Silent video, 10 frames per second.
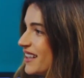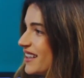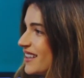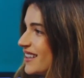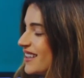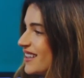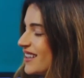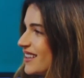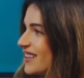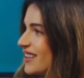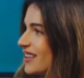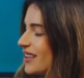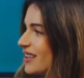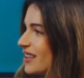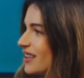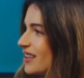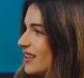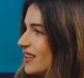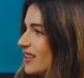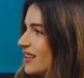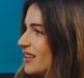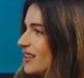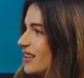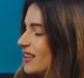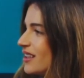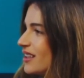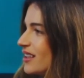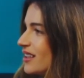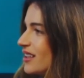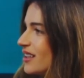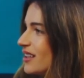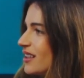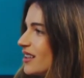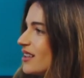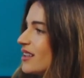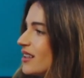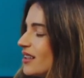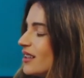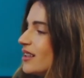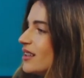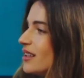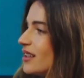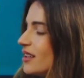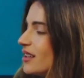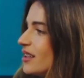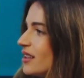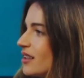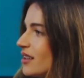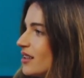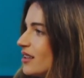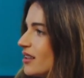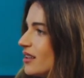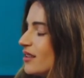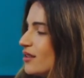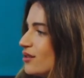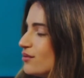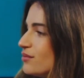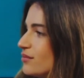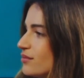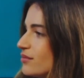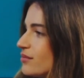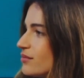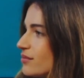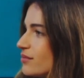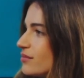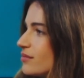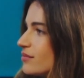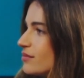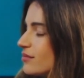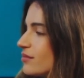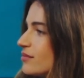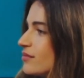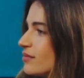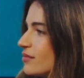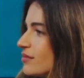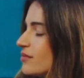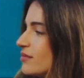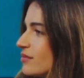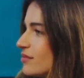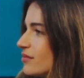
No words are spoken by the person on screen.